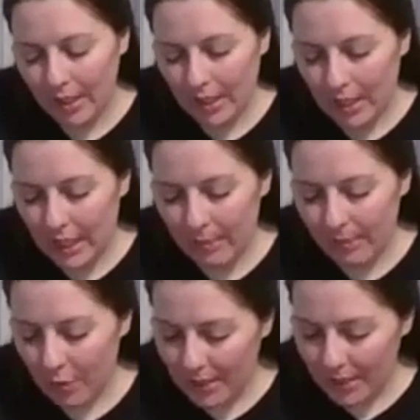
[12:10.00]

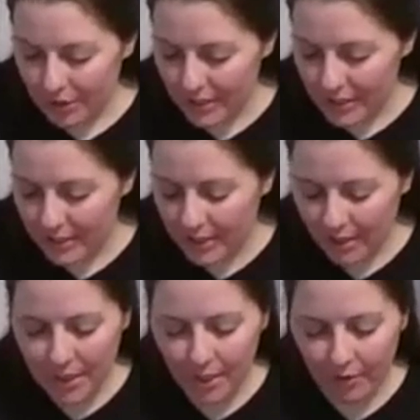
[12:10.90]
The one I just did
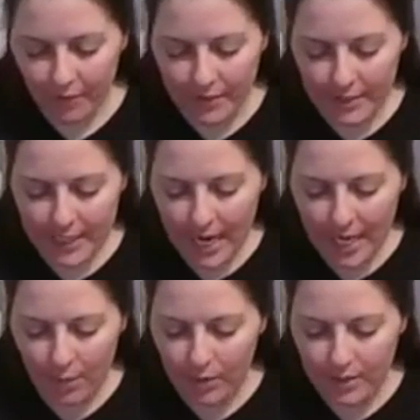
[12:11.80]
down here for the
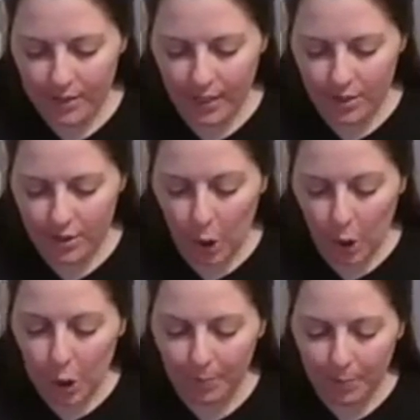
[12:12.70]
dad was a
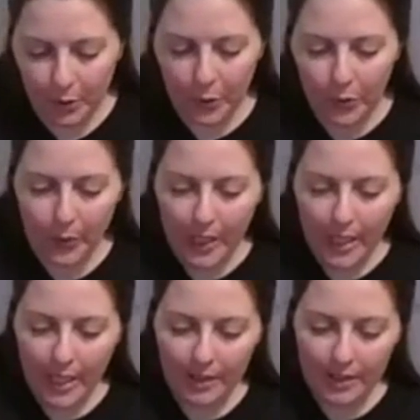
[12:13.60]
darker blue.
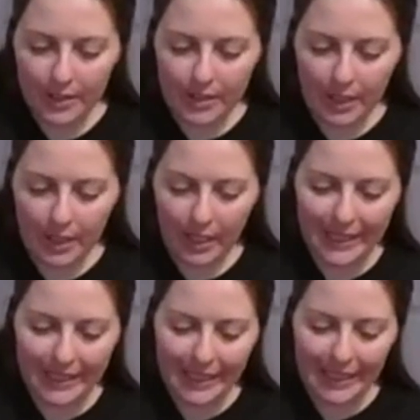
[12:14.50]
And then this one's like a
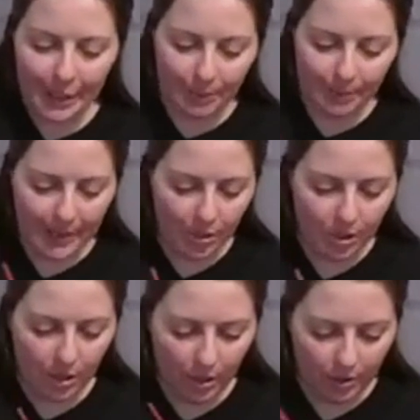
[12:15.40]
lighter peach
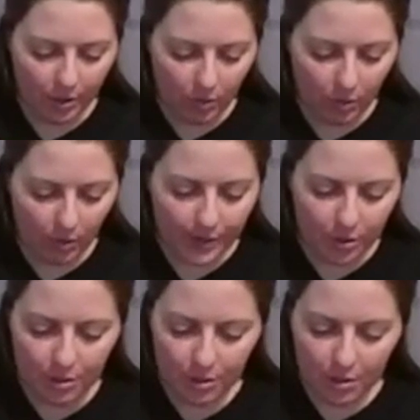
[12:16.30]
color,
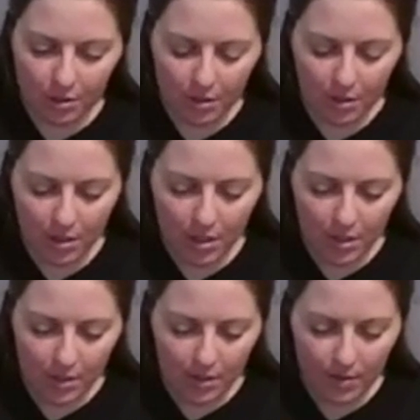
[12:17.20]
orange.
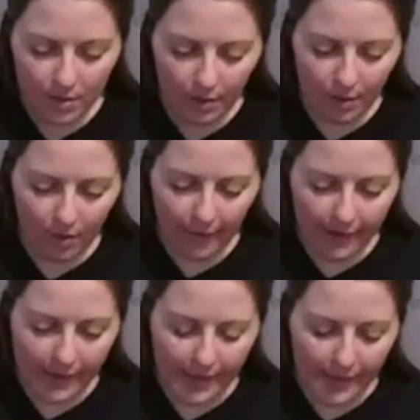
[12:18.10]
All
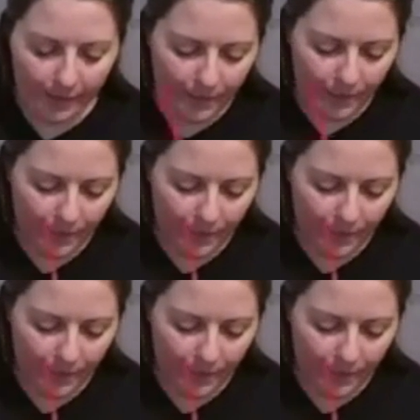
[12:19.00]
right.